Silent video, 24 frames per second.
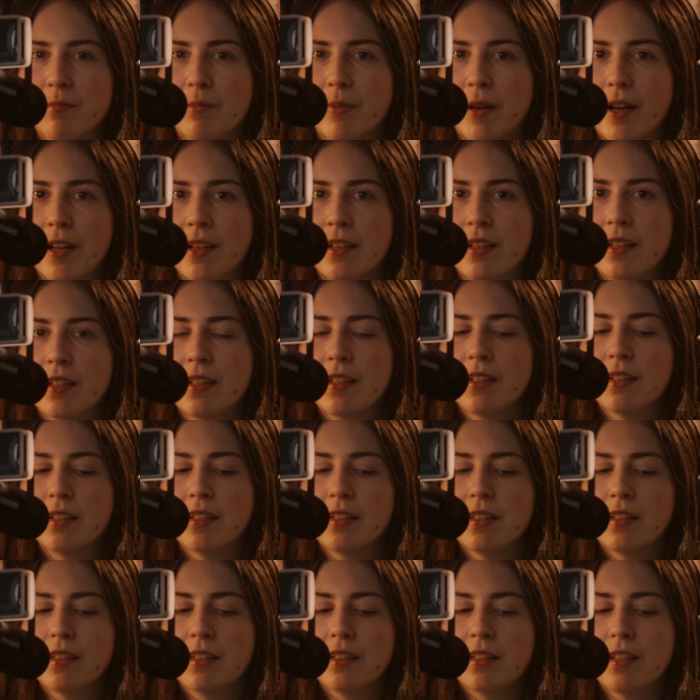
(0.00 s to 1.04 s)
but
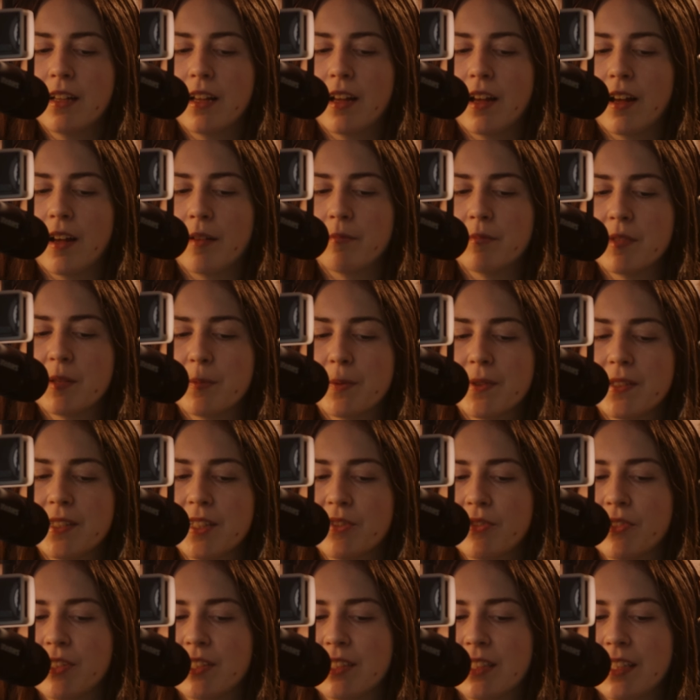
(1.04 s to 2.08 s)

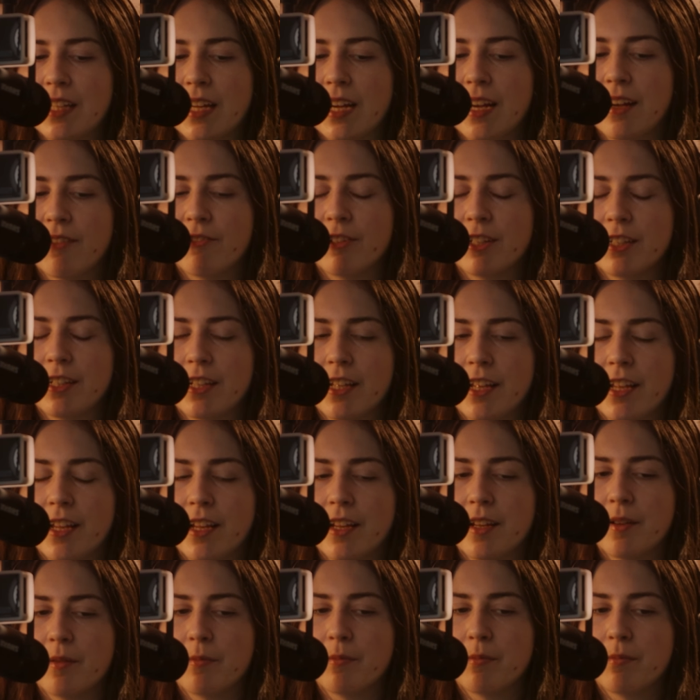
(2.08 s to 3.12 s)
specifically having
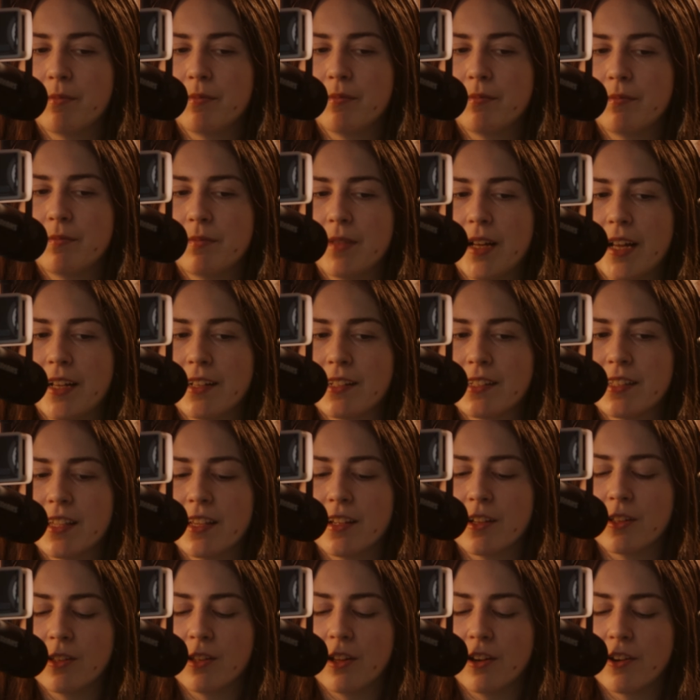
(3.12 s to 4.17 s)
a
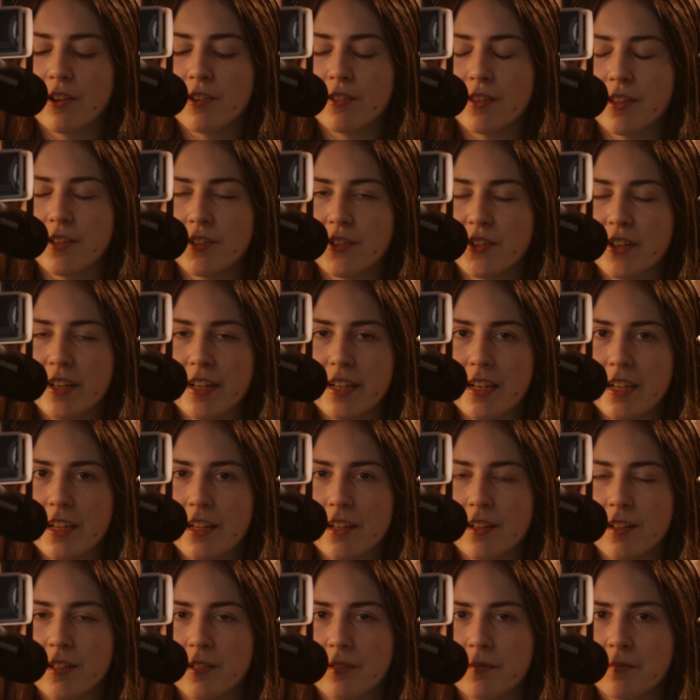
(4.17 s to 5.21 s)
exhale longer than your
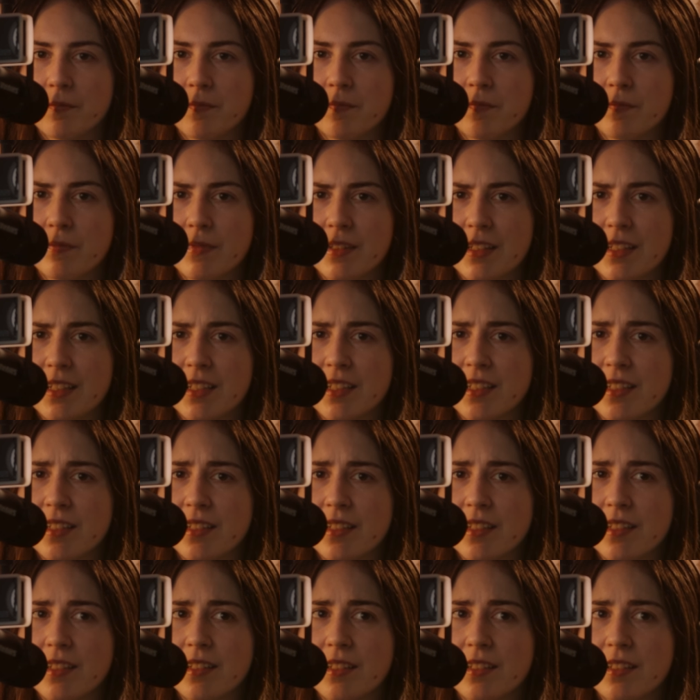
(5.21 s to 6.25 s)
inhale
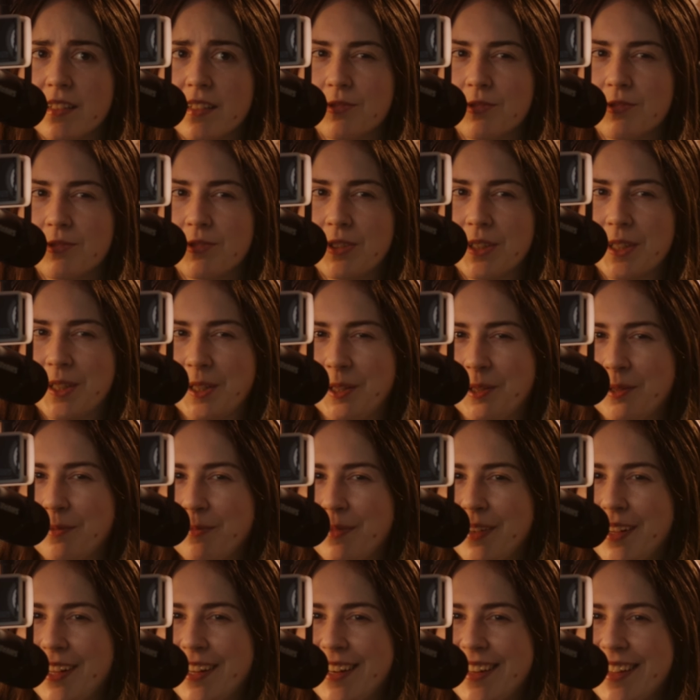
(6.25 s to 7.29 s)
can trick your
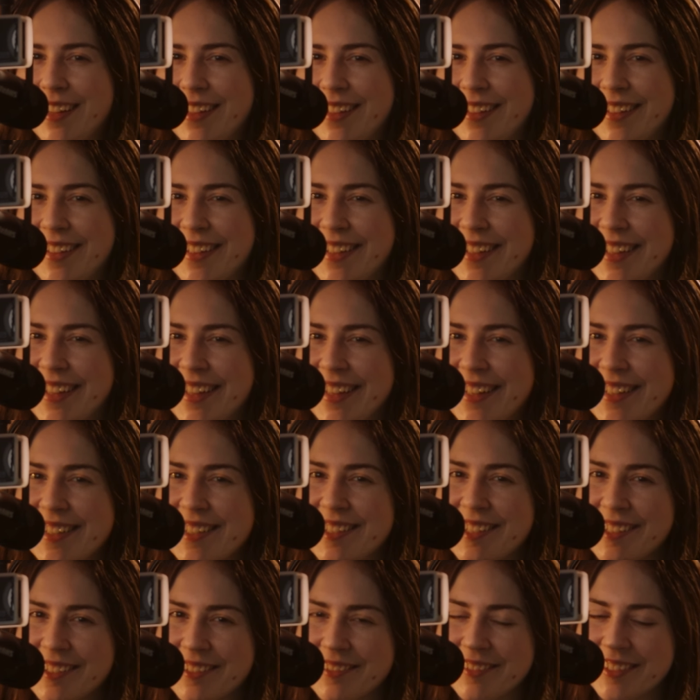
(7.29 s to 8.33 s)
body
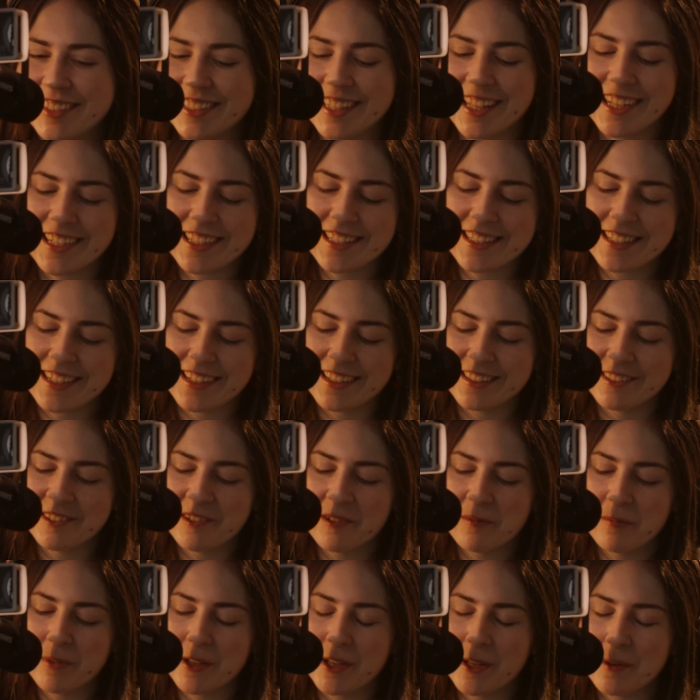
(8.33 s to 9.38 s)
into relaxing a little
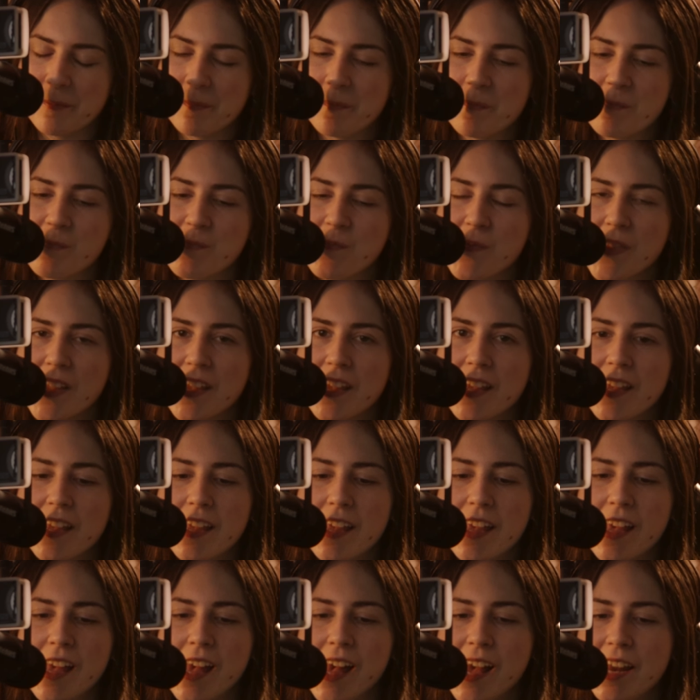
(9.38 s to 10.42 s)
bit.
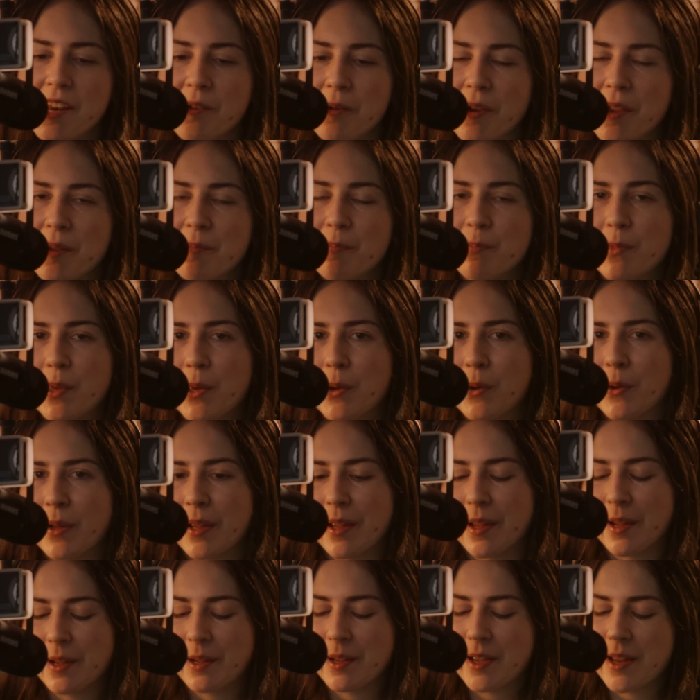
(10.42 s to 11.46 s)
Anyway,
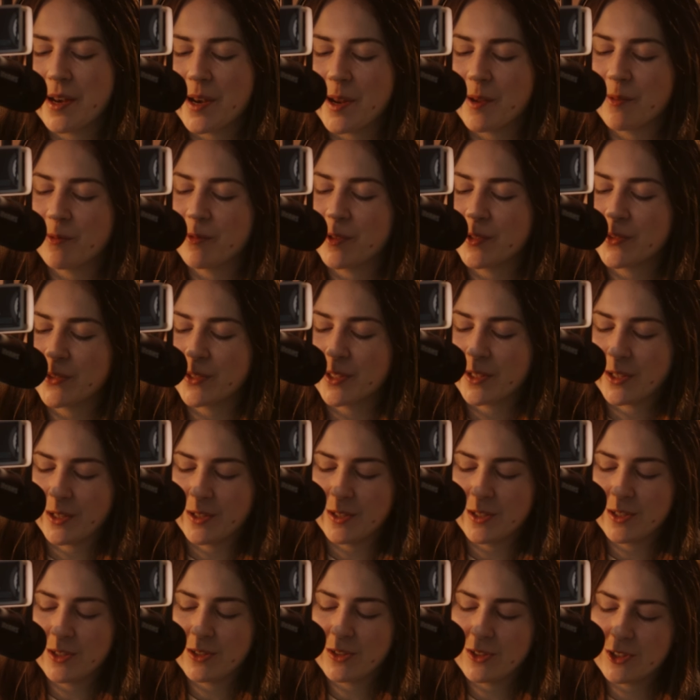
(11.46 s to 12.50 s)
okay, enough with the
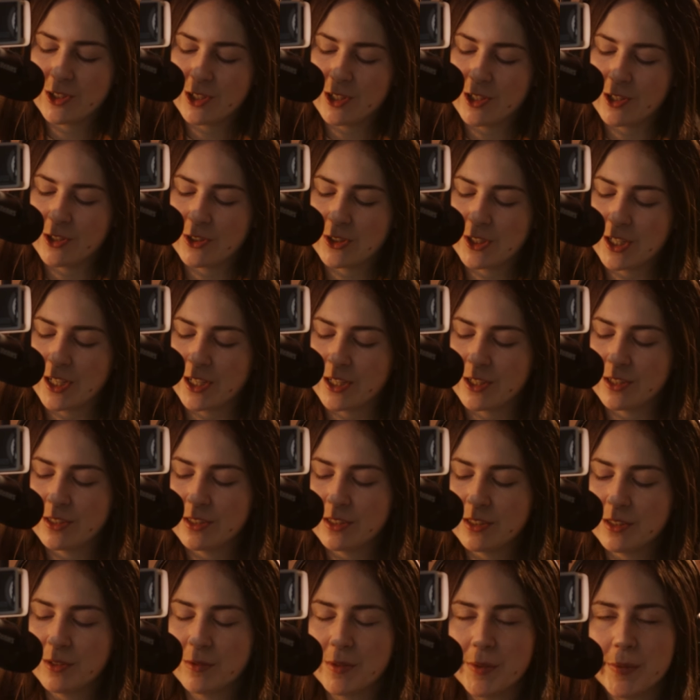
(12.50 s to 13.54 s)
chitter
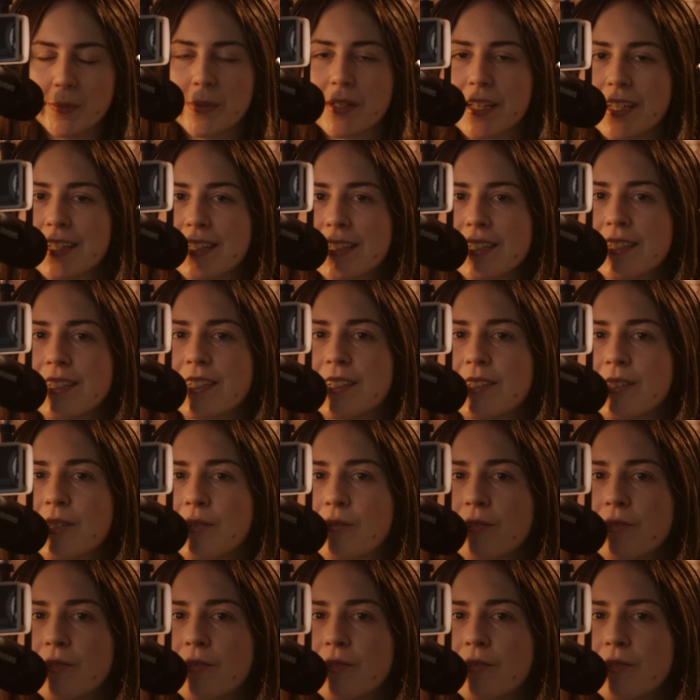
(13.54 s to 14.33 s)
chatter. We will get into the